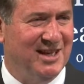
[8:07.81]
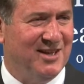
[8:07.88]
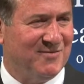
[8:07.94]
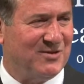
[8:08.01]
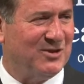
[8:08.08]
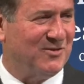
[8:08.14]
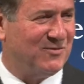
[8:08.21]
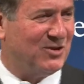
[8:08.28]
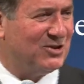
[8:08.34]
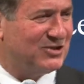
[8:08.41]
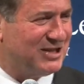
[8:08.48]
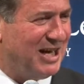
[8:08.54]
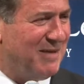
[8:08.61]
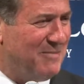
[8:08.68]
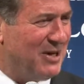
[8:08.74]
For the first
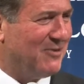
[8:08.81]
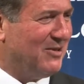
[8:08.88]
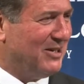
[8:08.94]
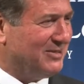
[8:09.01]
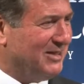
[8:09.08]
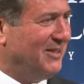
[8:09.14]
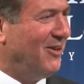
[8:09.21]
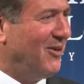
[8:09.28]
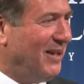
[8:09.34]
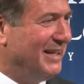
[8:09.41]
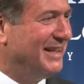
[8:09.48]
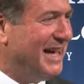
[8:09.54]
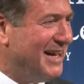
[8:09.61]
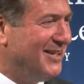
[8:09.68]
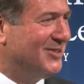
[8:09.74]
time ever, I said, all right,
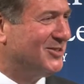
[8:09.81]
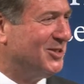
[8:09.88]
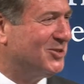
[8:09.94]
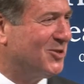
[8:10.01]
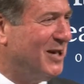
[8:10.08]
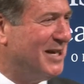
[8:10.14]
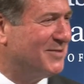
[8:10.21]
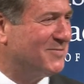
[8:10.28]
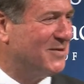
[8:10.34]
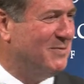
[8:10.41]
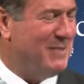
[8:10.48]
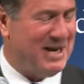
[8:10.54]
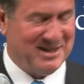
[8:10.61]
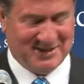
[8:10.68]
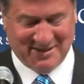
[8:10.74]
that is a
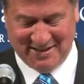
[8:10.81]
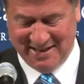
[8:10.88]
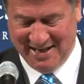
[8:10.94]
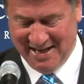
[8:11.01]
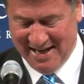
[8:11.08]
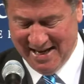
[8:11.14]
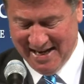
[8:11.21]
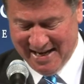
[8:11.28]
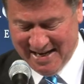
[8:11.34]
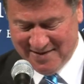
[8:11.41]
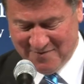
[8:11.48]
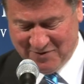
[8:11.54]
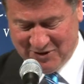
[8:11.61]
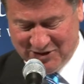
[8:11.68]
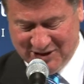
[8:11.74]
transformation
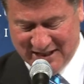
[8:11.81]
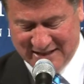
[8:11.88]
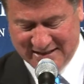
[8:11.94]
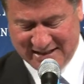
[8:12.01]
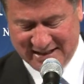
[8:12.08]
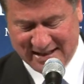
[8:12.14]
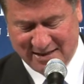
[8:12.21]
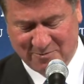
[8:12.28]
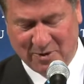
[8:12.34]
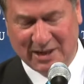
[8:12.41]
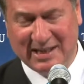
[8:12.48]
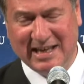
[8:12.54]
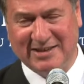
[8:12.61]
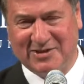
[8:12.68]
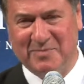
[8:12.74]
in Virginia. And
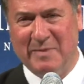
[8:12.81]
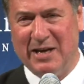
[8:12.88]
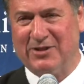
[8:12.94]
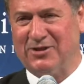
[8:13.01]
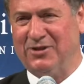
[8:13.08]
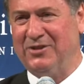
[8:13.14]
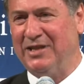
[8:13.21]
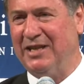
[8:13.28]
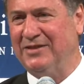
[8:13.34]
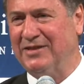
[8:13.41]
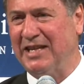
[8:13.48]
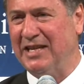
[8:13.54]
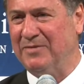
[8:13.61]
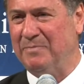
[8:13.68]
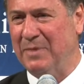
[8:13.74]
what gets measured does
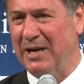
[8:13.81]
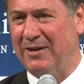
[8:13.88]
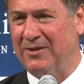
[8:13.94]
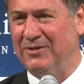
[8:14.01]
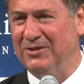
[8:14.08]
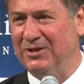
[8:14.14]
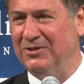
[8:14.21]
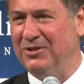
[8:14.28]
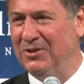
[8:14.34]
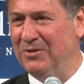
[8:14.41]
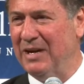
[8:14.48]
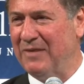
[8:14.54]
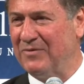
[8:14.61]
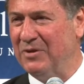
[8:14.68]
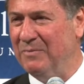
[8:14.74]
get better. You do
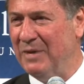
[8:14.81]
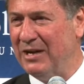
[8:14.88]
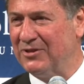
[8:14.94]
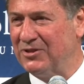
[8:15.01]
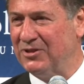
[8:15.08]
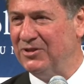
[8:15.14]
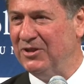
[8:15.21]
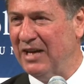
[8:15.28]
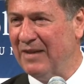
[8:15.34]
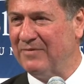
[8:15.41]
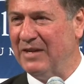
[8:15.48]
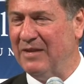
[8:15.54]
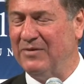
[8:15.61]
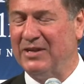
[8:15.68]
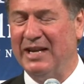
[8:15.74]
have to measure, you have
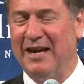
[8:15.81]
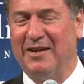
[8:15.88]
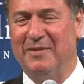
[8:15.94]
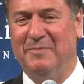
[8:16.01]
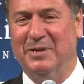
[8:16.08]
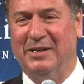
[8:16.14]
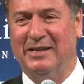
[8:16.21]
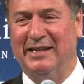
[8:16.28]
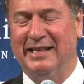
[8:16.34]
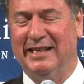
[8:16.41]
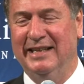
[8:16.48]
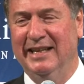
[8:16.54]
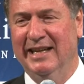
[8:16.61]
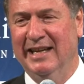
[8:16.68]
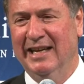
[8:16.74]
to have accountability.